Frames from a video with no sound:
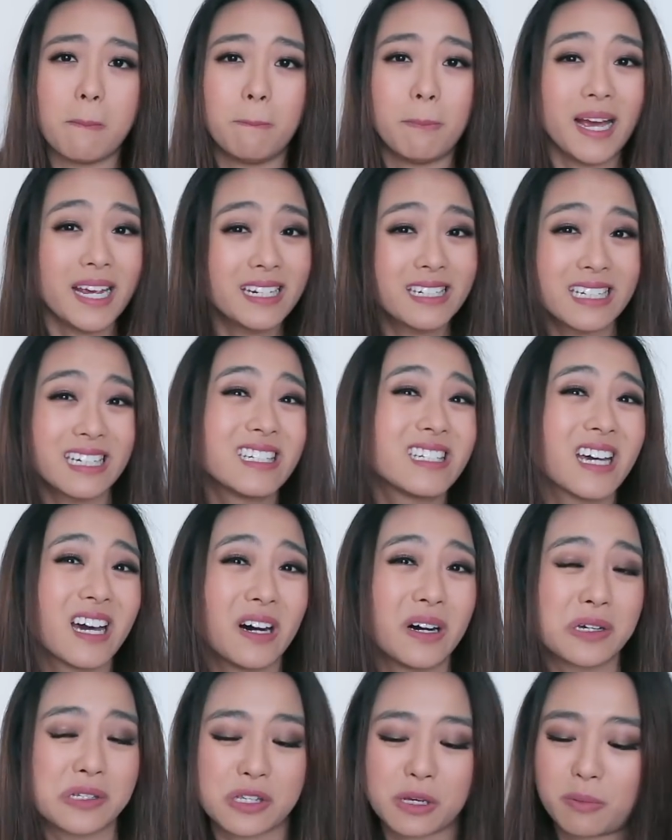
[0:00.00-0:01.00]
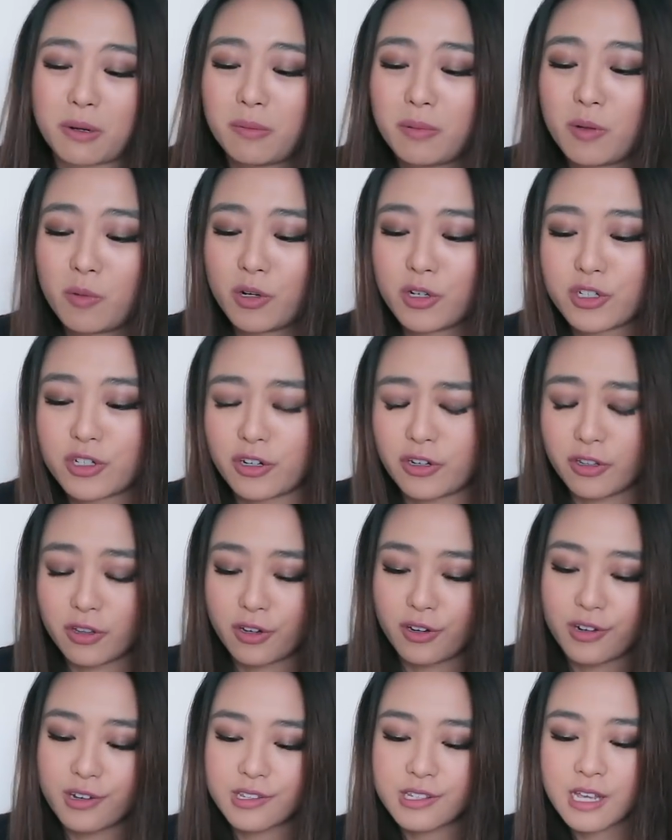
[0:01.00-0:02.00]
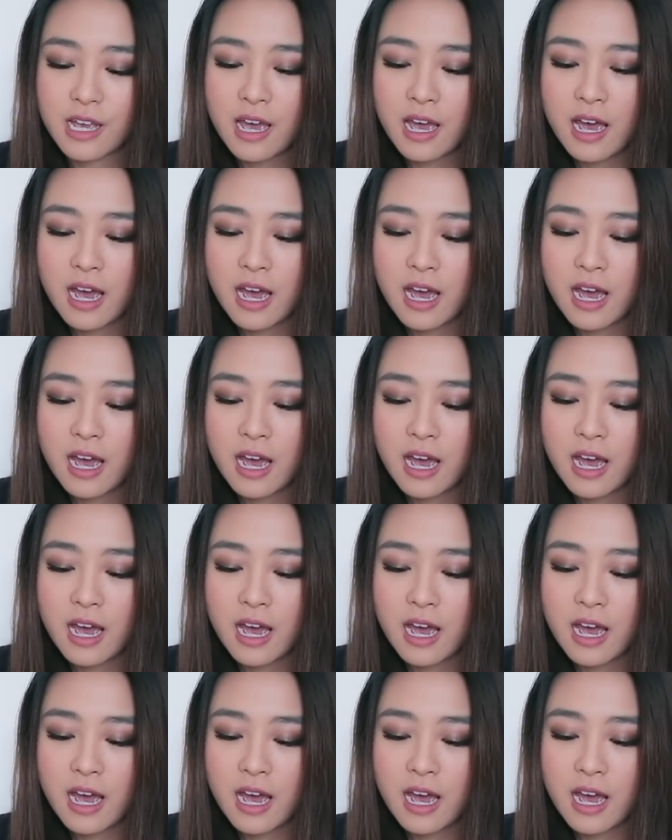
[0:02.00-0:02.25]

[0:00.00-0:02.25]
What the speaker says: bank details. I probably won't show you those.